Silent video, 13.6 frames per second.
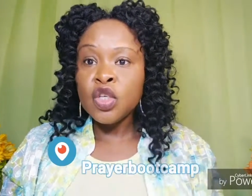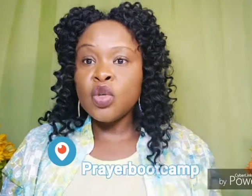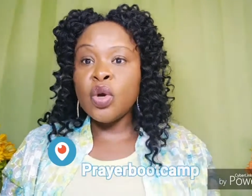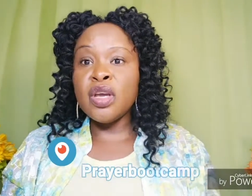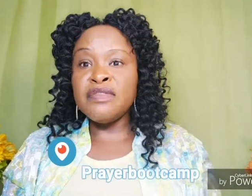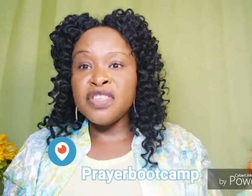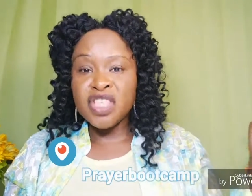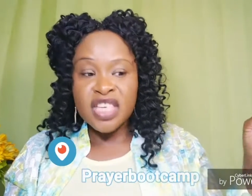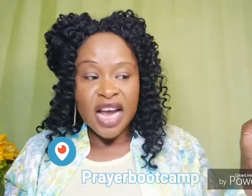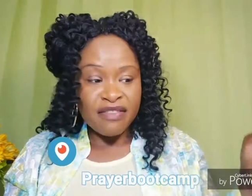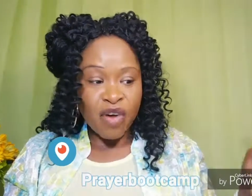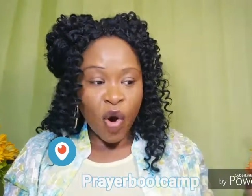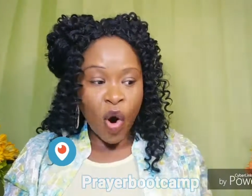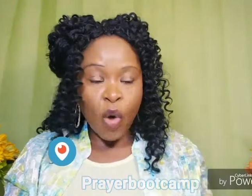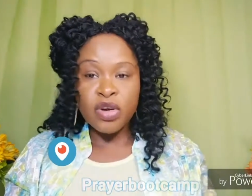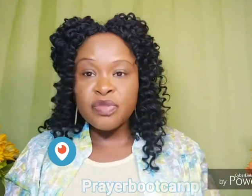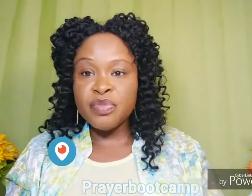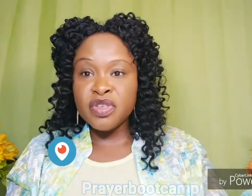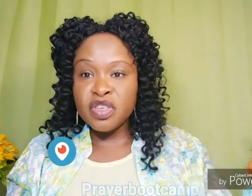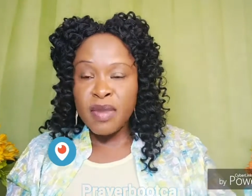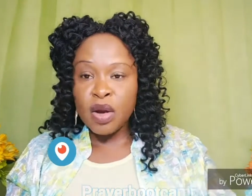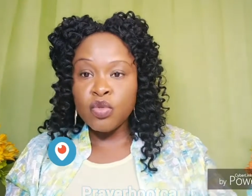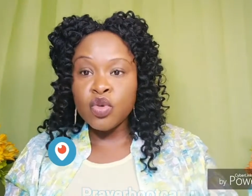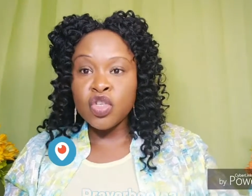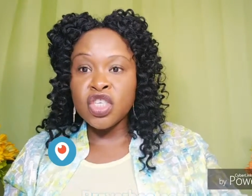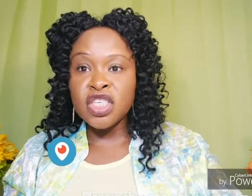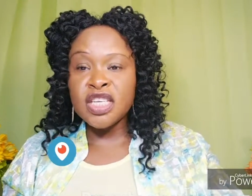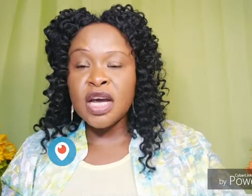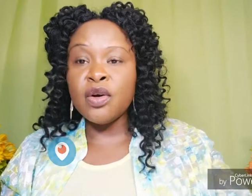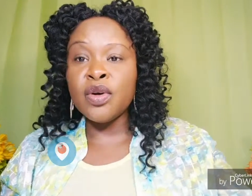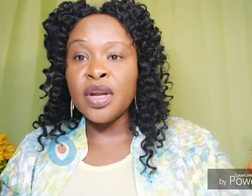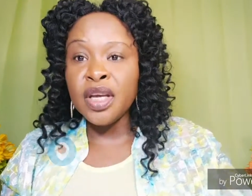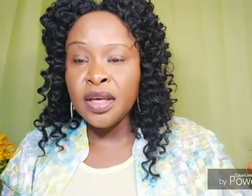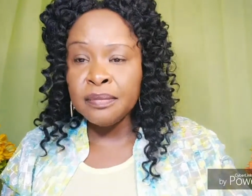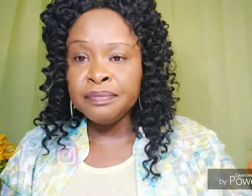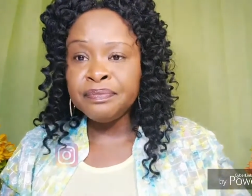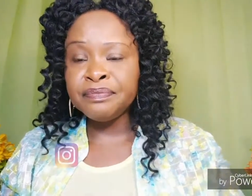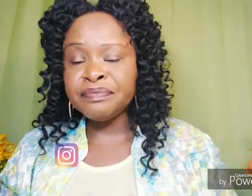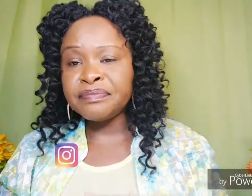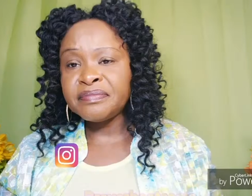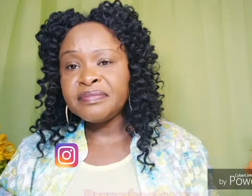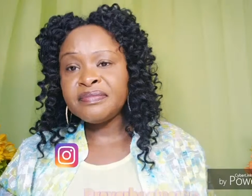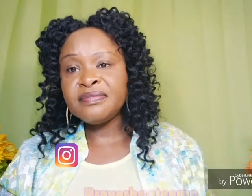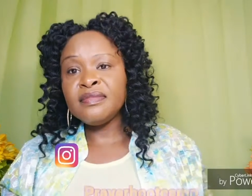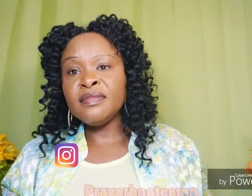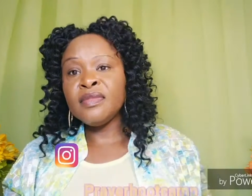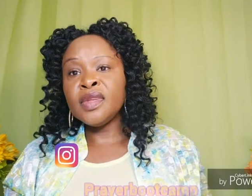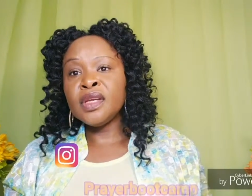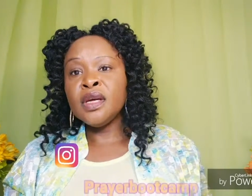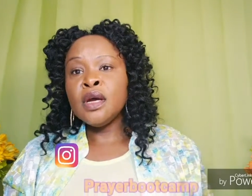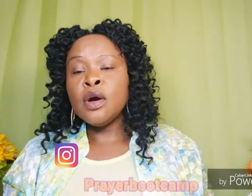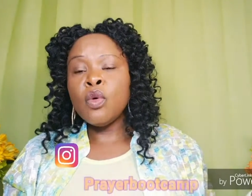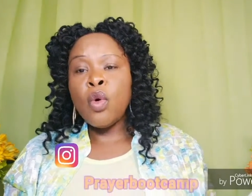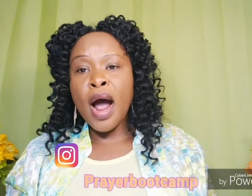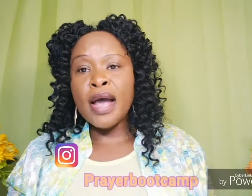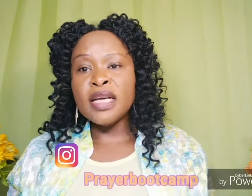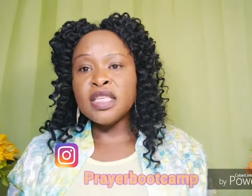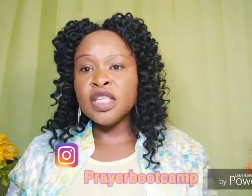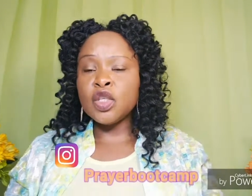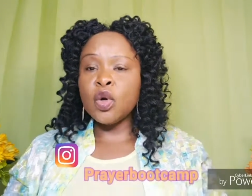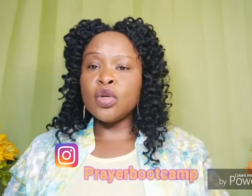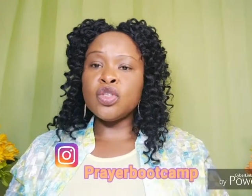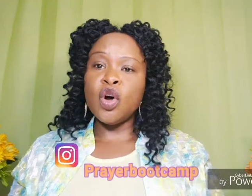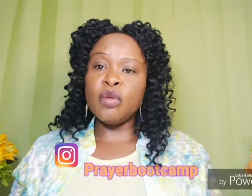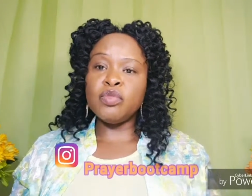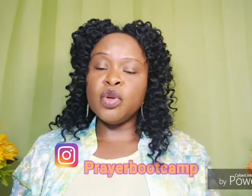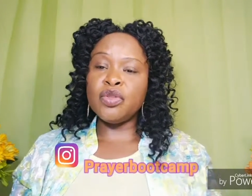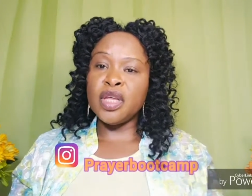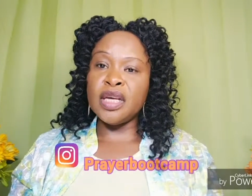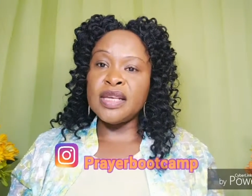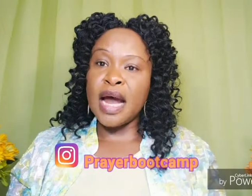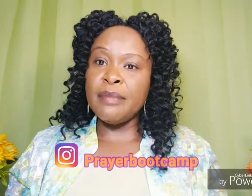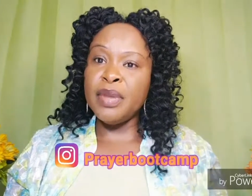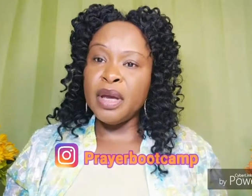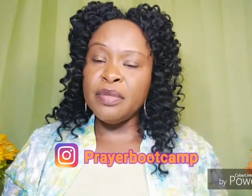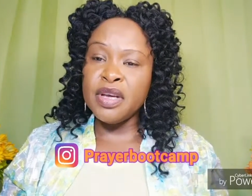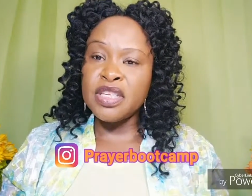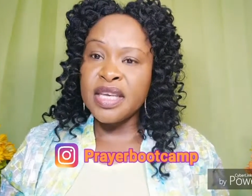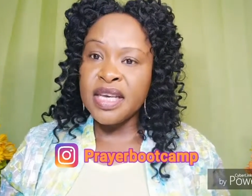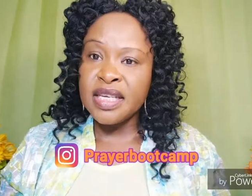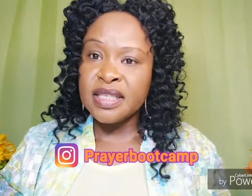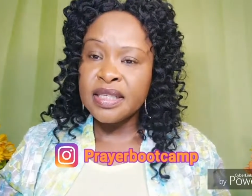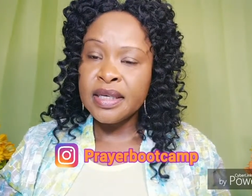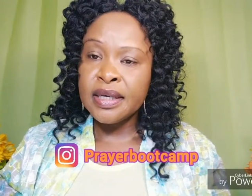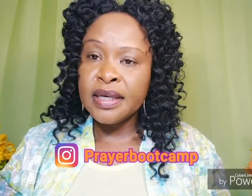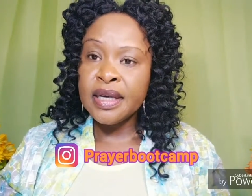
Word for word: So if she have always been somebody who cheated on him, why is he so dumb to think that baby is his?